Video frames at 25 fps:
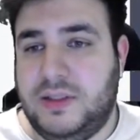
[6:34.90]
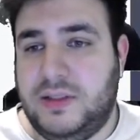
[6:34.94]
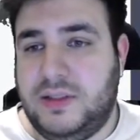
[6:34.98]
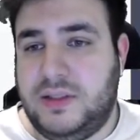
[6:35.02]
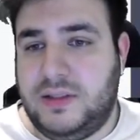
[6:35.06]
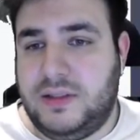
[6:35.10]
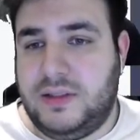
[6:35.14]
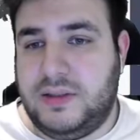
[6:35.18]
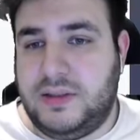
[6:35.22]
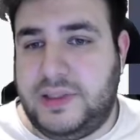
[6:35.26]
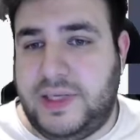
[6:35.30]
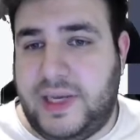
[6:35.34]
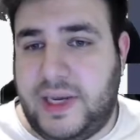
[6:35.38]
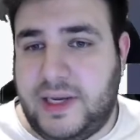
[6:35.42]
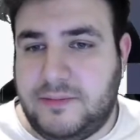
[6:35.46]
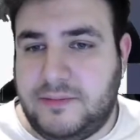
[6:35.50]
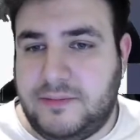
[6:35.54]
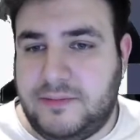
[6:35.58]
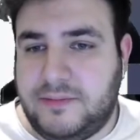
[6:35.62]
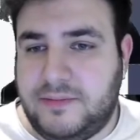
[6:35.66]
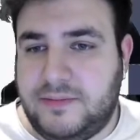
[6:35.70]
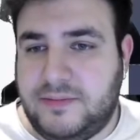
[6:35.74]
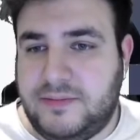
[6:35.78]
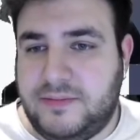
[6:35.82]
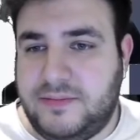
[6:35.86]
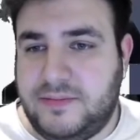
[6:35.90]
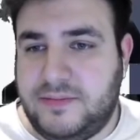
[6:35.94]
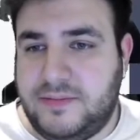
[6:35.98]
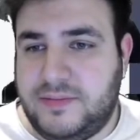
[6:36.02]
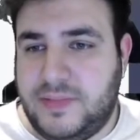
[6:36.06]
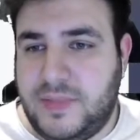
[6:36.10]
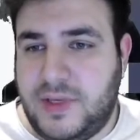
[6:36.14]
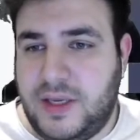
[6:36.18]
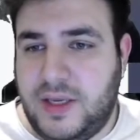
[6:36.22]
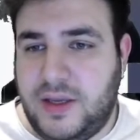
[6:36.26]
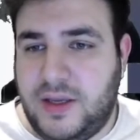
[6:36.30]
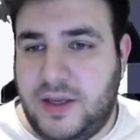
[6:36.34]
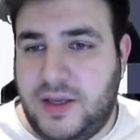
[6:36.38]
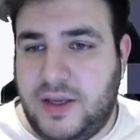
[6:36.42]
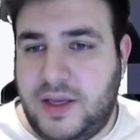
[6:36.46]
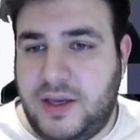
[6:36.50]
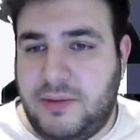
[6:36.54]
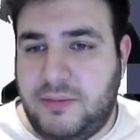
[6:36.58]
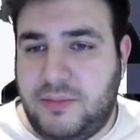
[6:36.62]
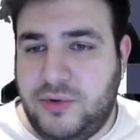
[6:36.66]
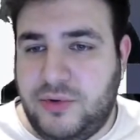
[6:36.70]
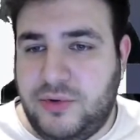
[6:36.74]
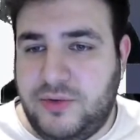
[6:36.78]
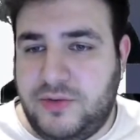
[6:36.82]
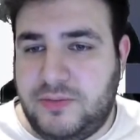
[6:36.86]
yeah.
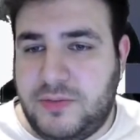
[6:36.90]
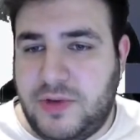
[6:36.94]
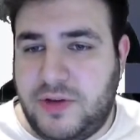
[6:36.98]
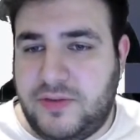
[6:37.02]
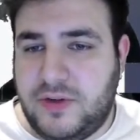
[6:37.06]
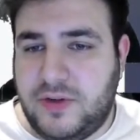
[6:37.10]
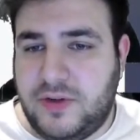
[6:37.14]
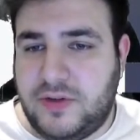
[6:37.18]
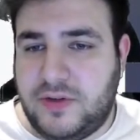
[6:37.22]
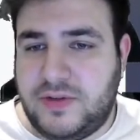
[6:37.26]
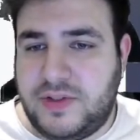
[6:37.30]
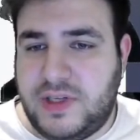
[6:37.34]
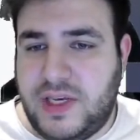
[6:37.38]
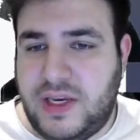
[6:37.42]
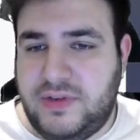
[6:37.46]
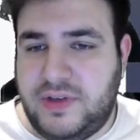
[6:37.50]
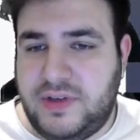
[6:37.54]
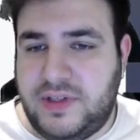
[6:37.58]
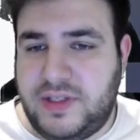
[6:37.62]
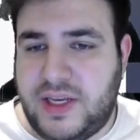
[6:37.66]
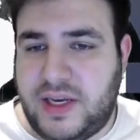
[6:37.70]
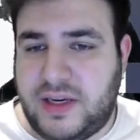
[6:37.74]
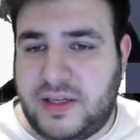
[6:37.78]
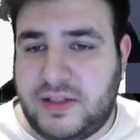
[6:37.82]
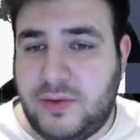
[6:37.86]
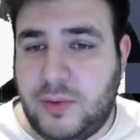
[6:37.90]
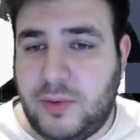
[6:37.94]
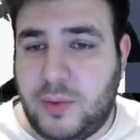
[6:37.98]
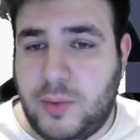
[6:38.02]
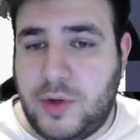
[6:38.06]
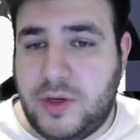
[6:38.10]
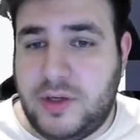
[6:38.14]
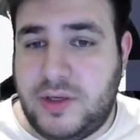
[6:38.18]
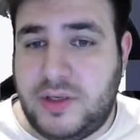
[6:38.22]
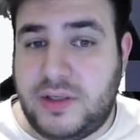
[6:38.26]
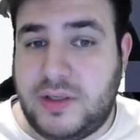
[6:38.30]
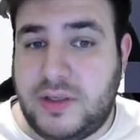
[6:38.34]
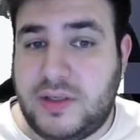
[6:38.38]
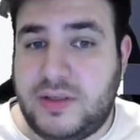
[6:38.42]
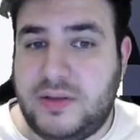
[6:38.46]
Improved method of saving decks for Wanted.